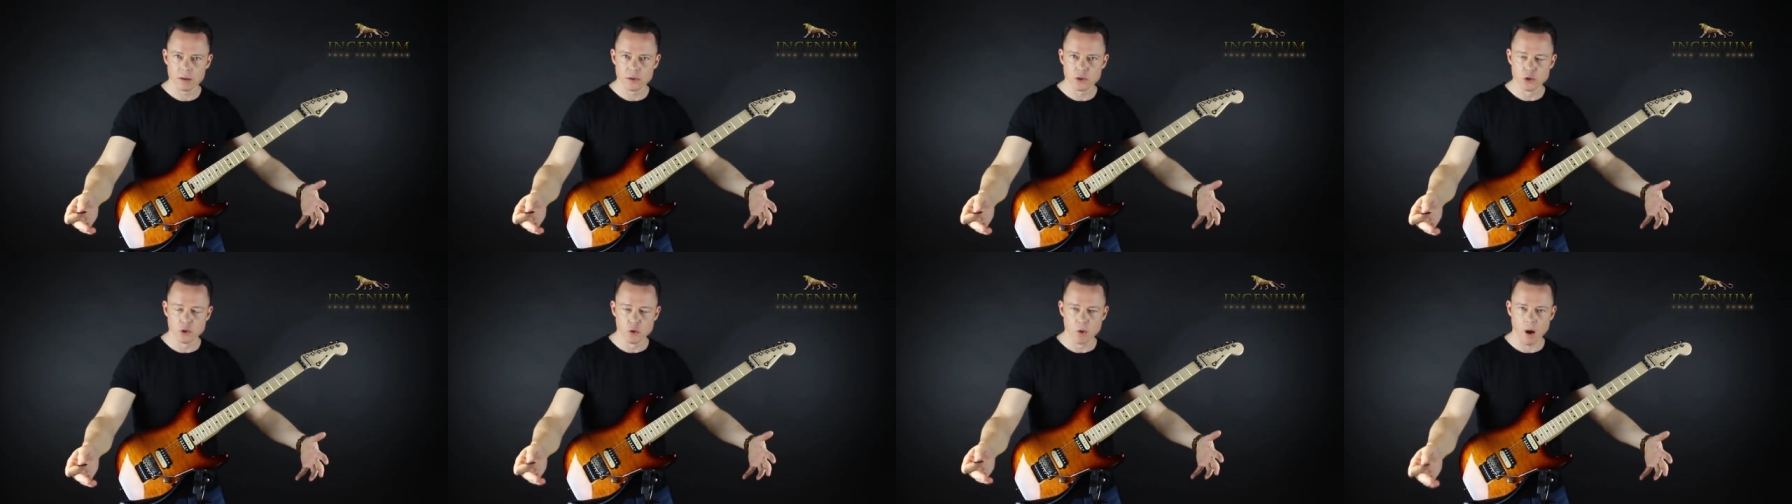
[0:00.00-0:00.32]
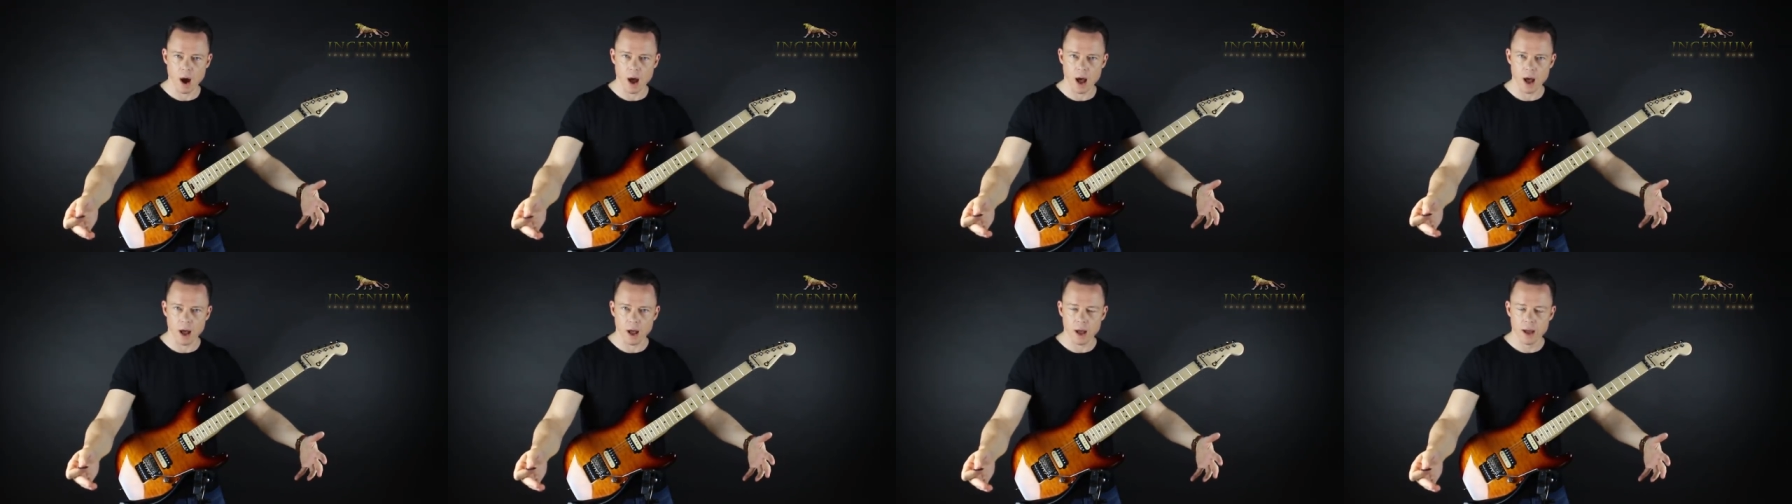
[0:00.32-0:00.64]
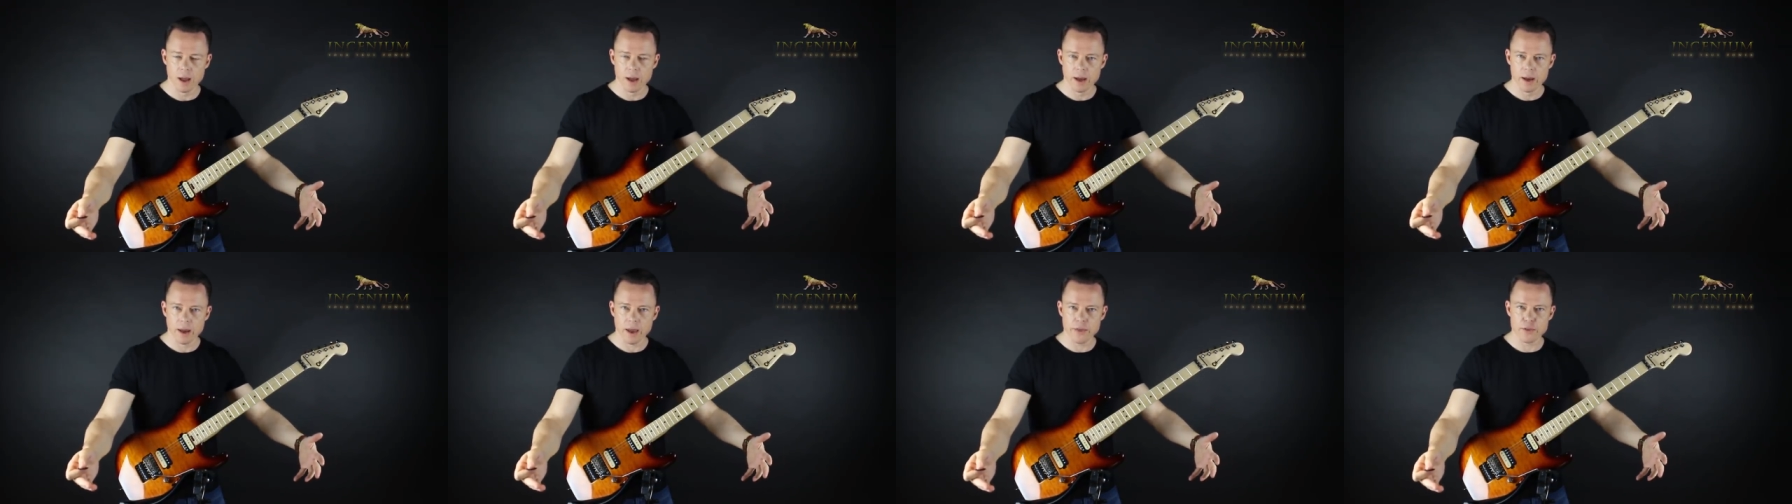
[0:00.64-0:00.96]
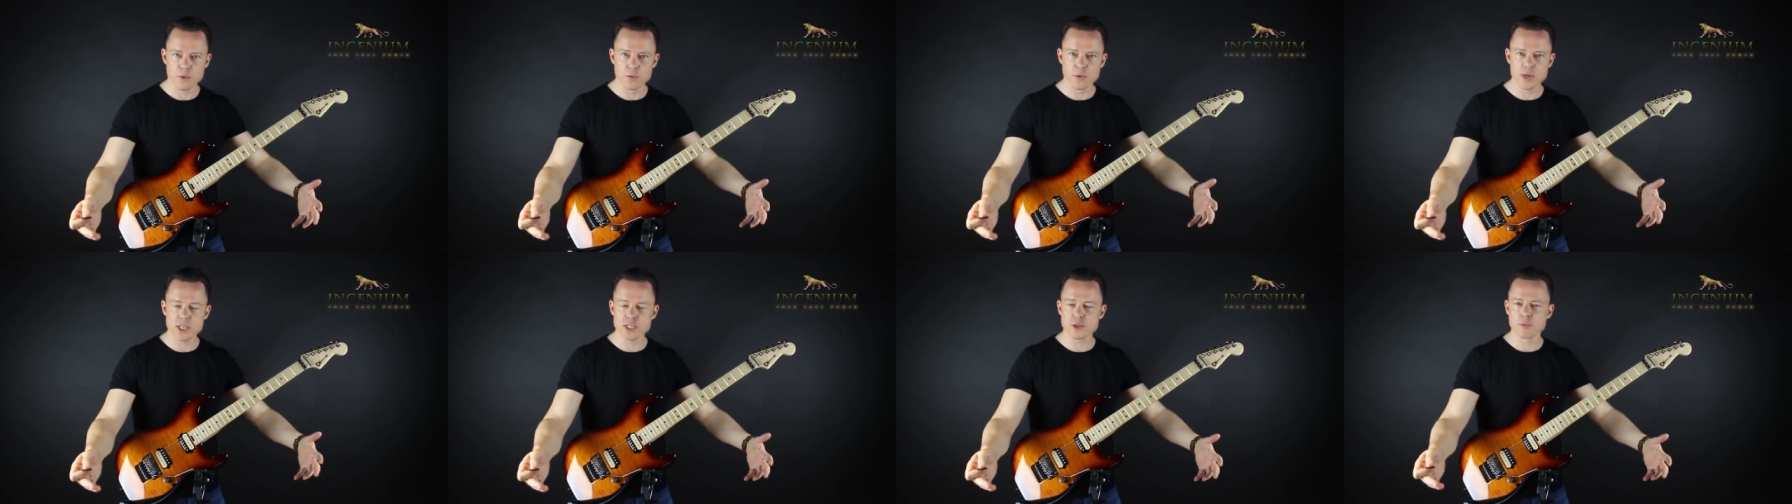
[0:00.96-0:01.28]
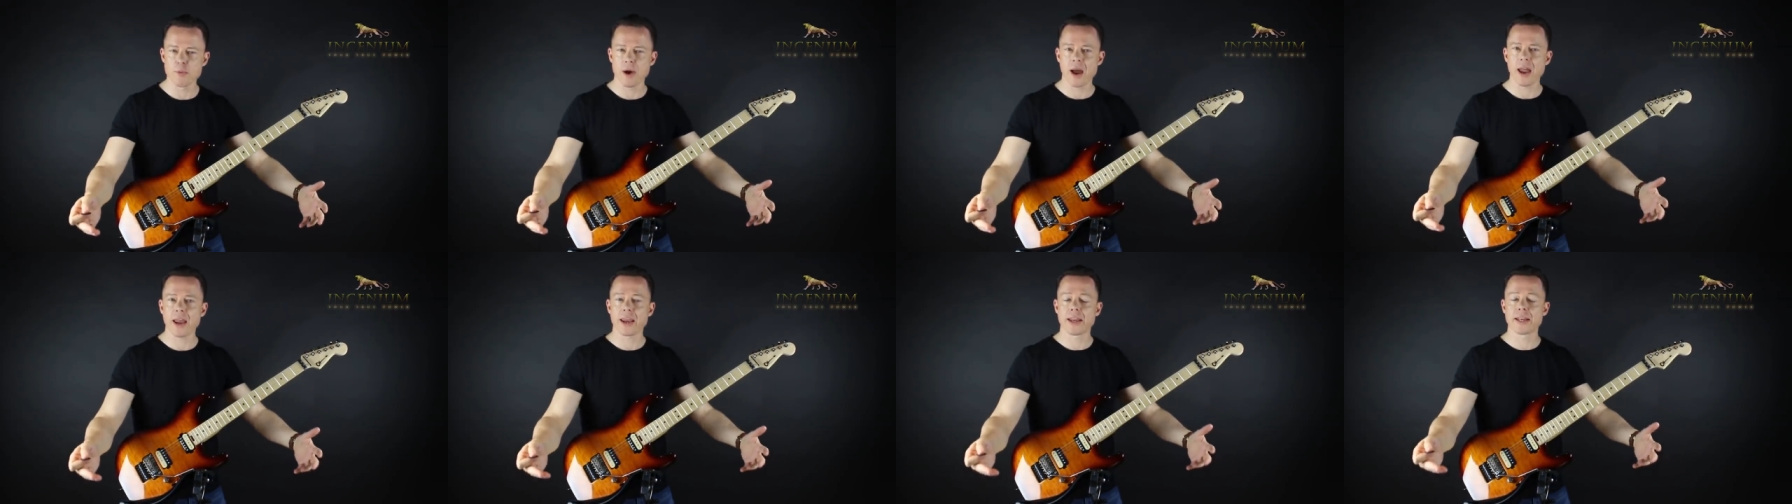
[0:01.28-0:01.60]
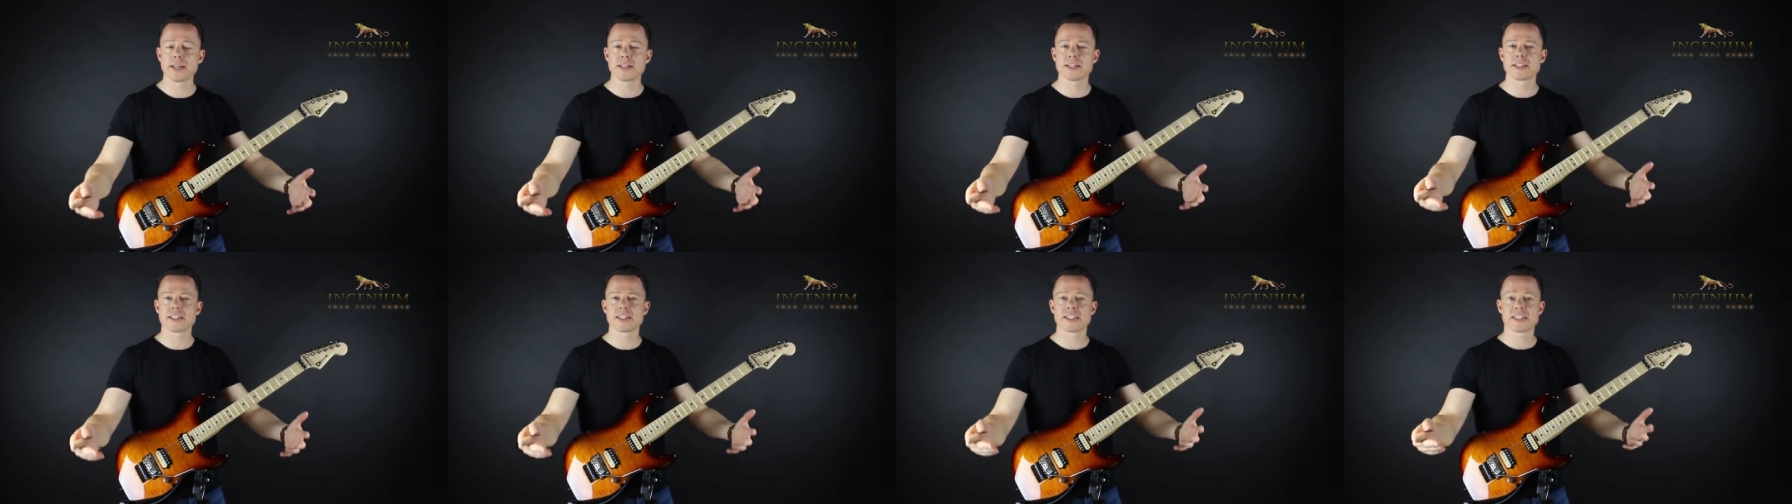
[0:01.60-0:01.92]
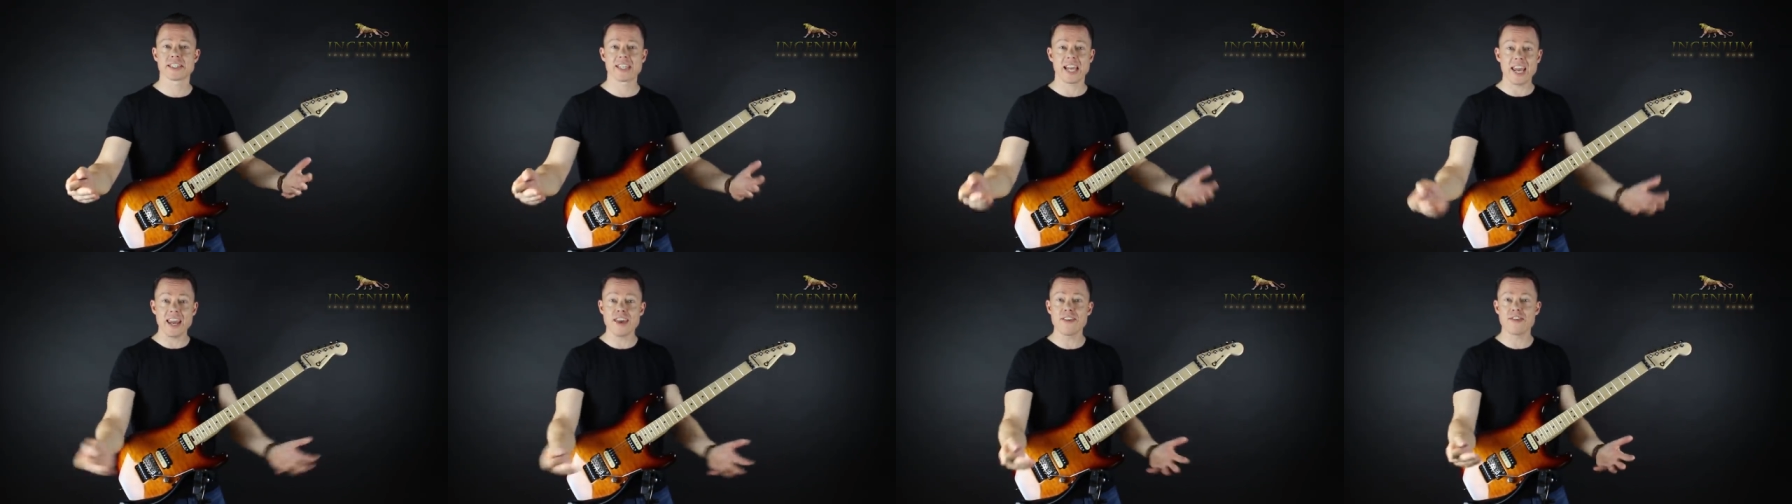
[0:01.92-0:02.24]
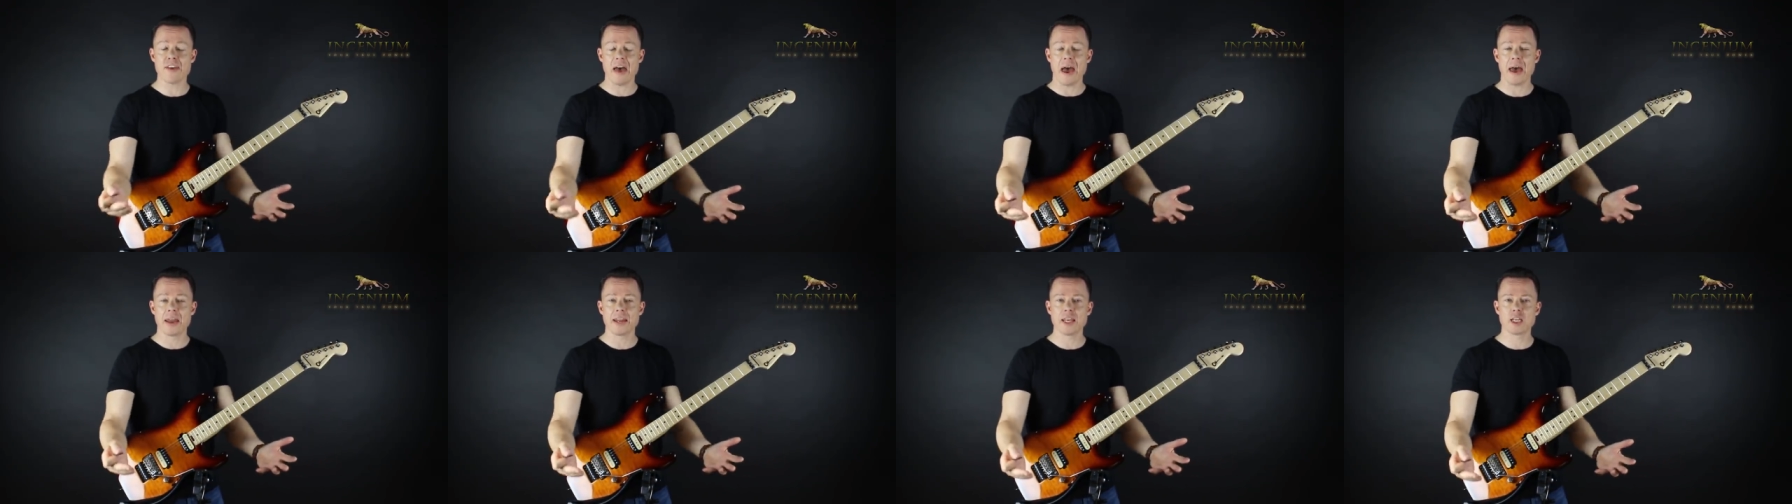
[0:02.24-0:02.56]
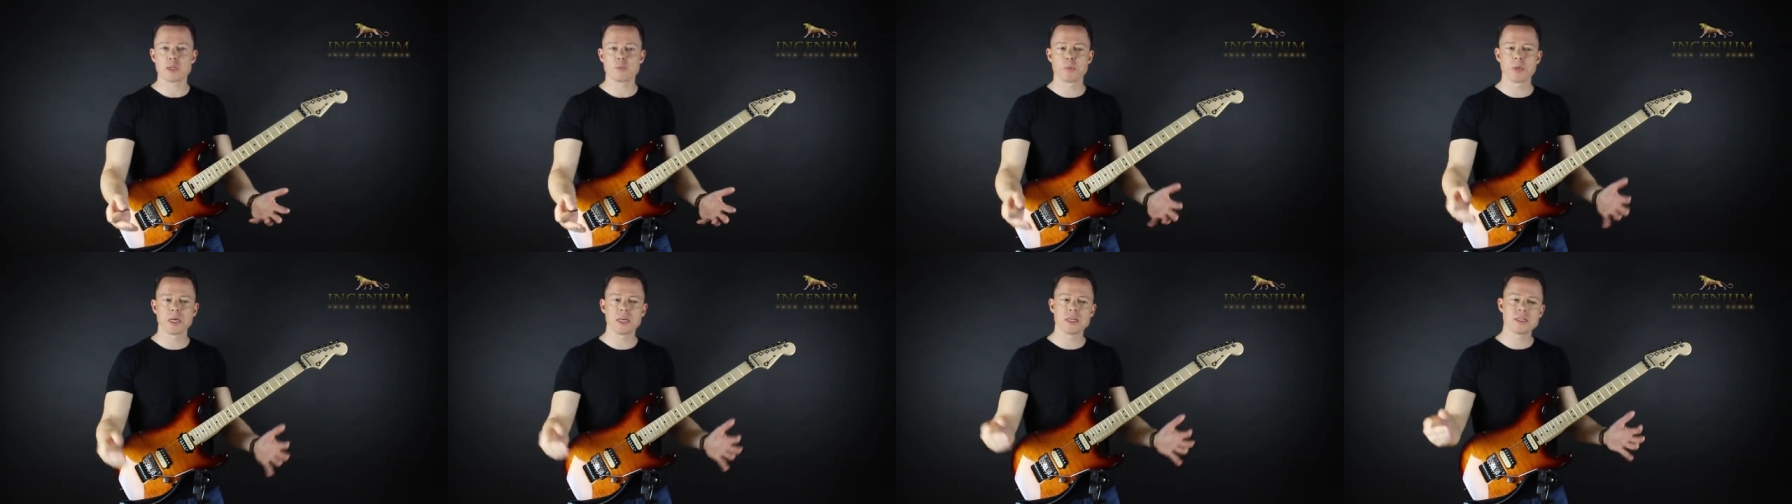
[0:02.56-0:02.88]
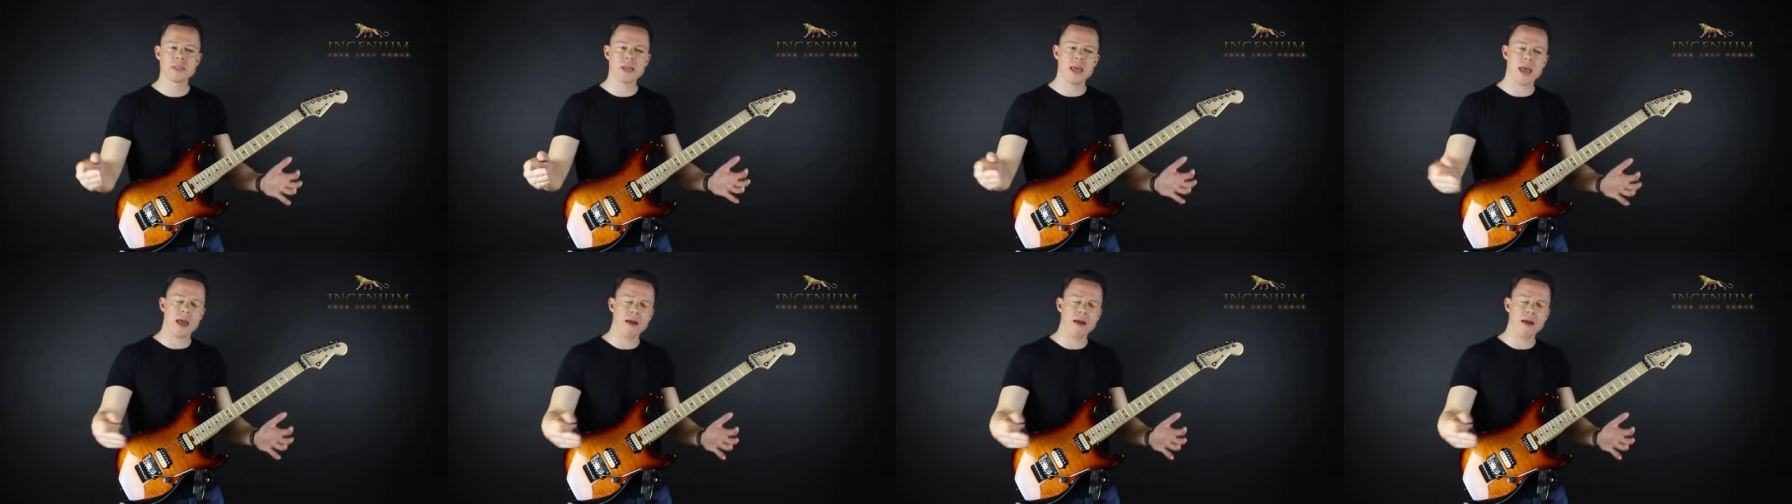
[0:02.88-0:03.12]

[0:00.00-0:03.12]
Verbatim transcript: You are. And the reason why I can say that is because